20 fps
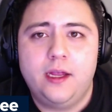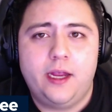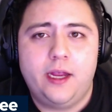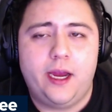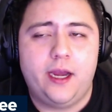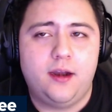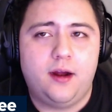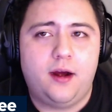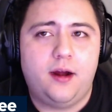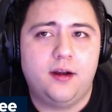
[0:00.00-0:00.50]

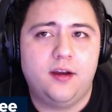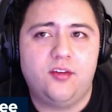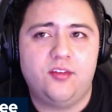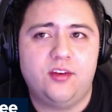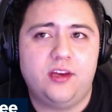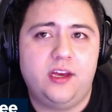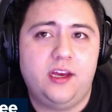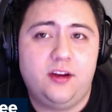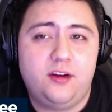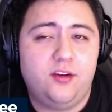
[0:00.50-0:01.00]
and
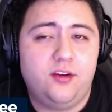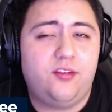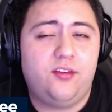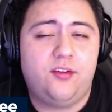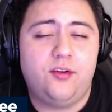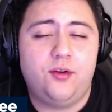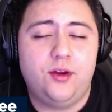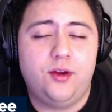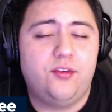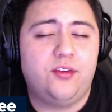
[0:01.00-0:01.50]
honestly could
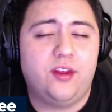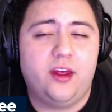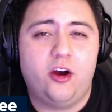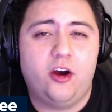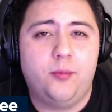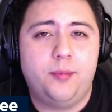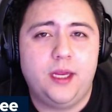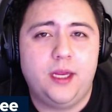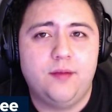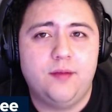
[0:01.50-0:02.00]
still use the
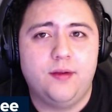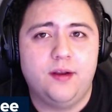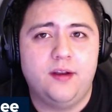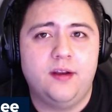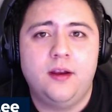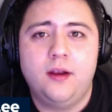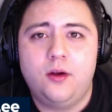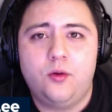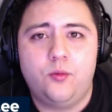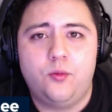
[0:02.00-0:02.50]
help
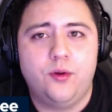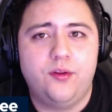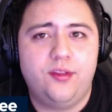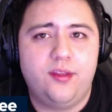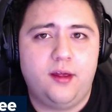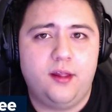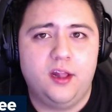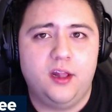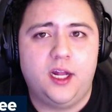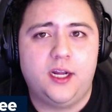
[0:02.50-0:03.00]
even with
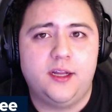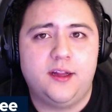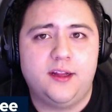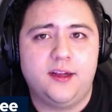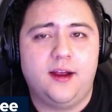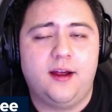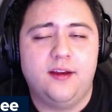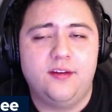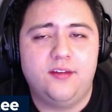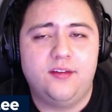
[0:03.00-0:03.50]
a lot of the
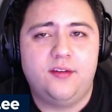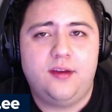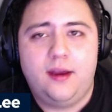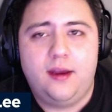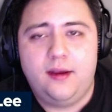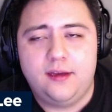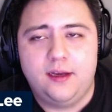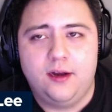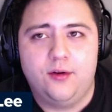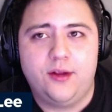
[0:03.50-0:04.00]
guys,
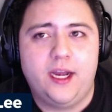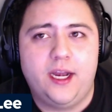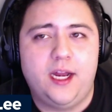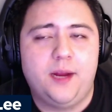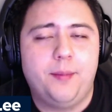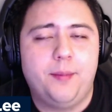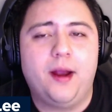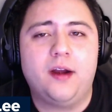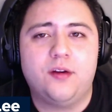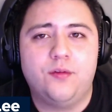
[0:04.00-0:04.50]
you know,
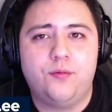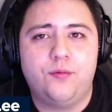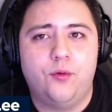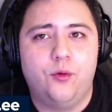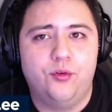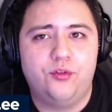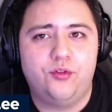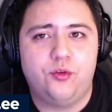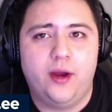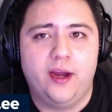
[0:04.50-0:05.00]
getting back to
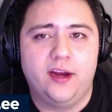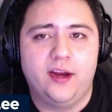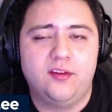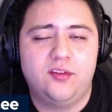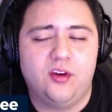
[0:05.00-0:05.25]
full strength.